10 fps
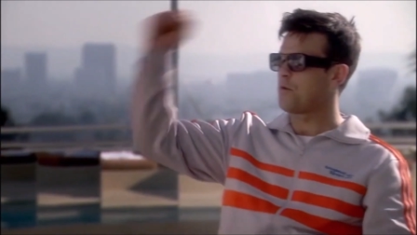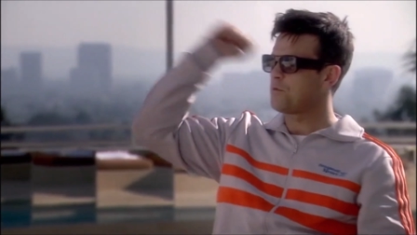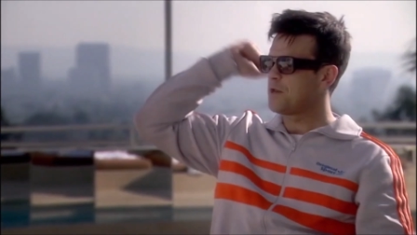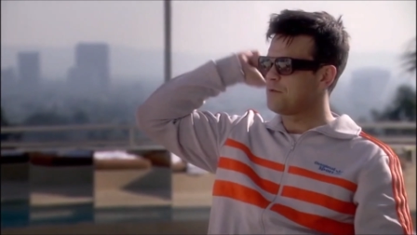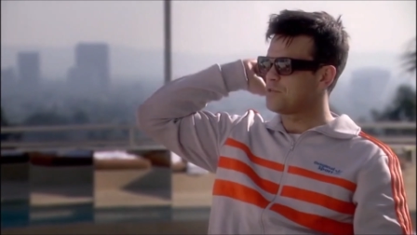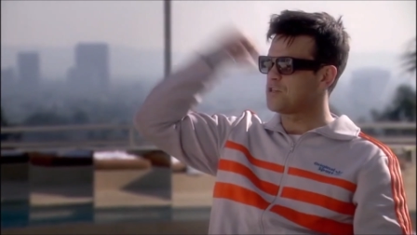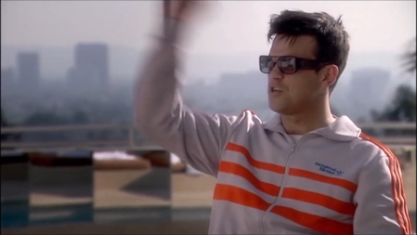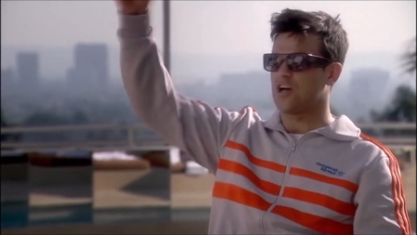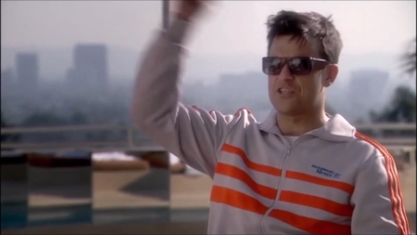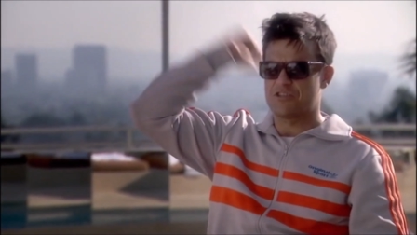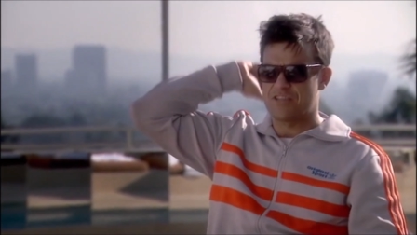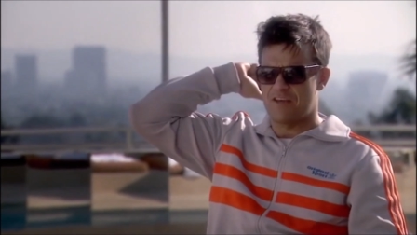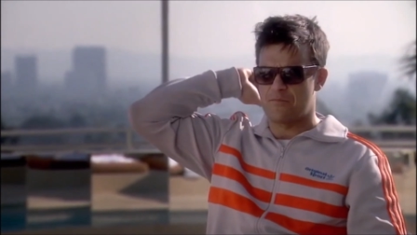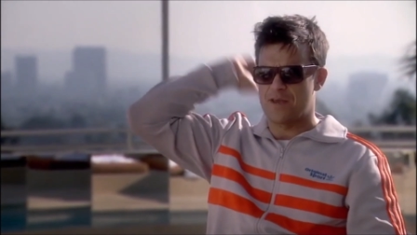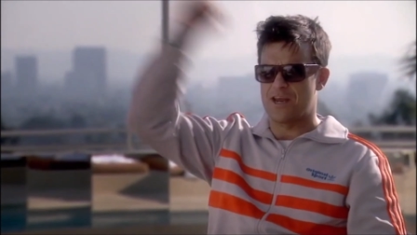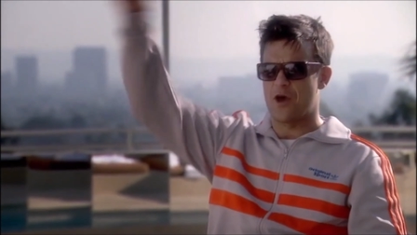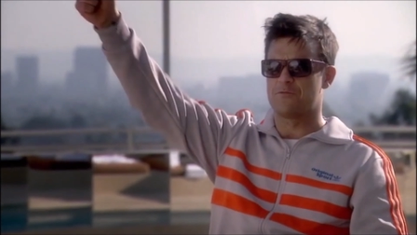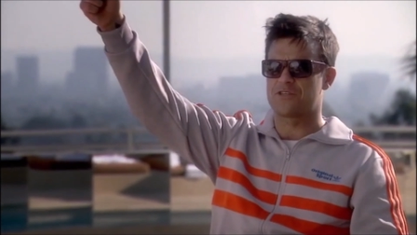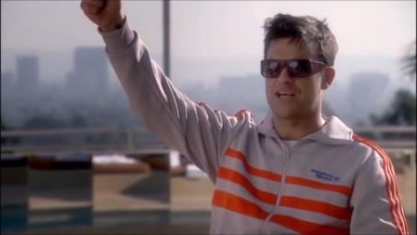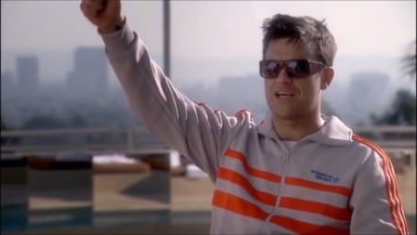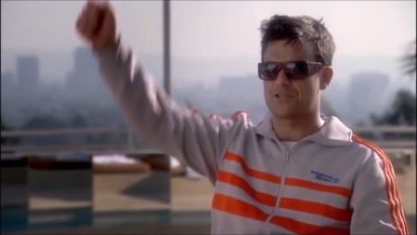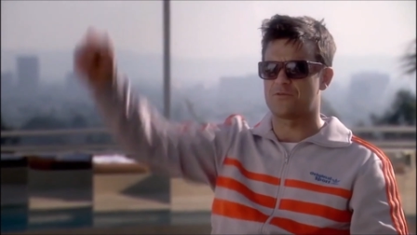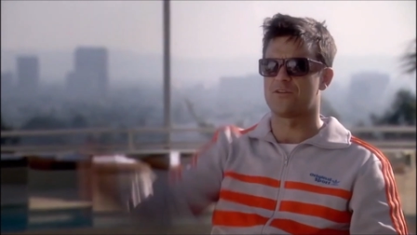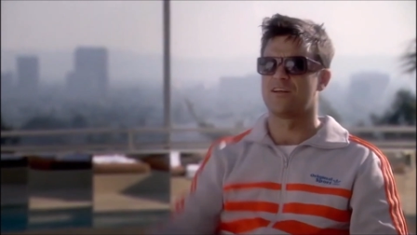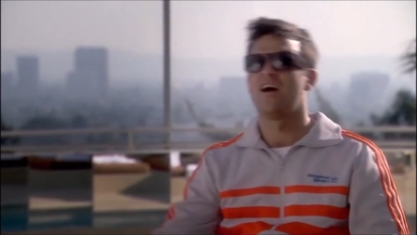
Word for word: Robbie Williams is not and has never been a homosexual.